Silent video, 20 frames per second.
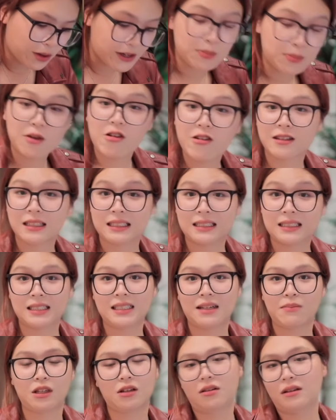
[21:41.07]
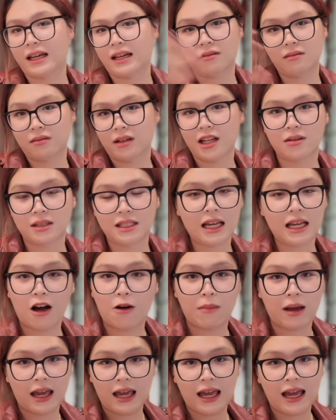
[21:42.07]
to experience the system, get to see
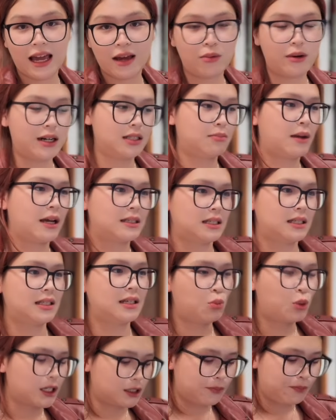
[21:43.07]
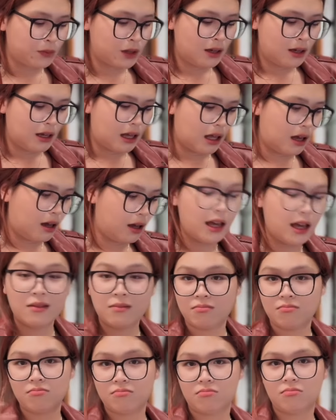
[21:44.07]
how my AI works, my system works.
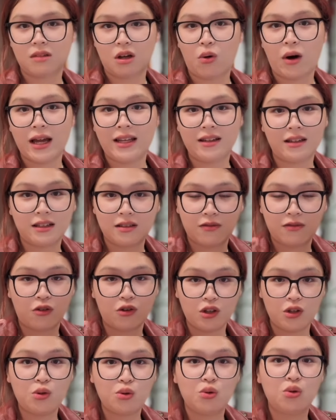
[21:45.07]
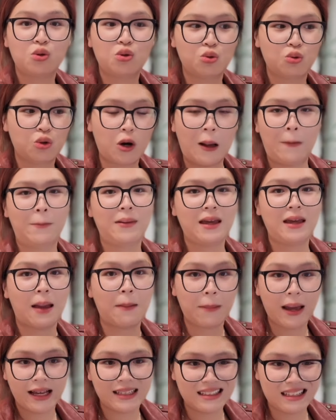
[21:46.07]
And the whole idea is for you to copy
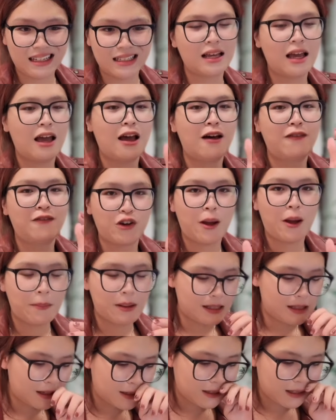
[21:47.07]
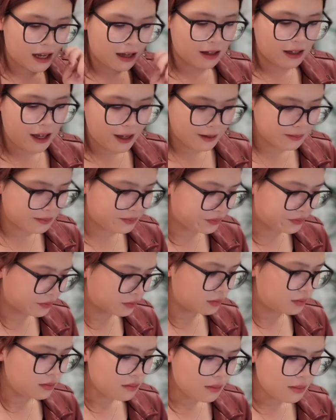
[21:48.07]
and paste this for your business. And again,
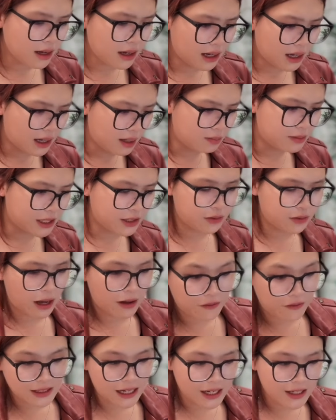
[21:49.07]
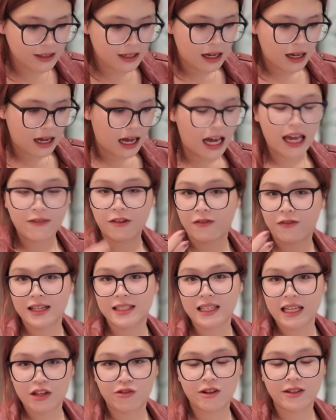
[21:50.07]
just to emphasize, I have a
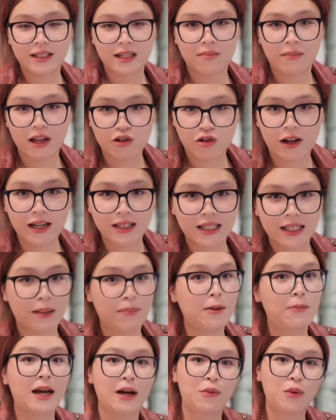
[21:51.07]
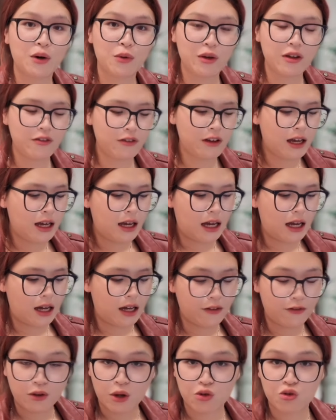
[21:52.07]
vested interest in my trainers and the people I work with.
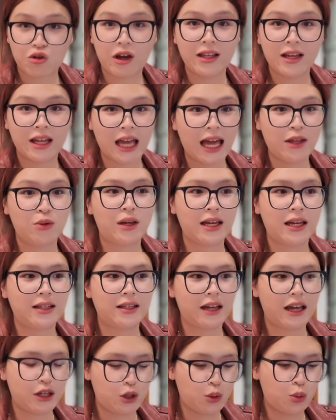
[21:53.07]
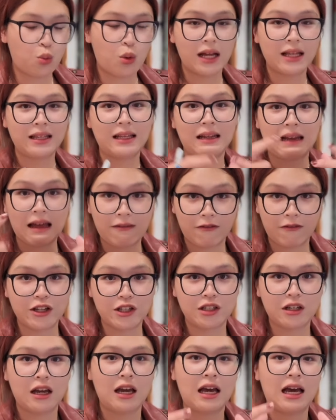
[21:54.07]
If you're a trainer and educator and you want the
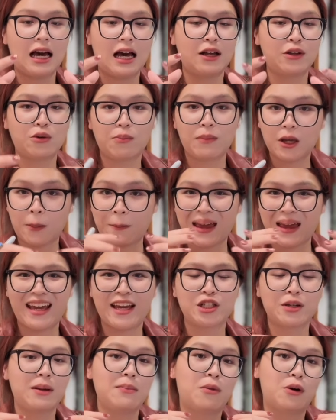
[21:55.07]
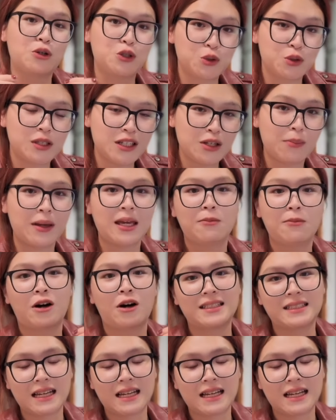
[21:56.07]
leverage to make your package a bit more juicy, to make it more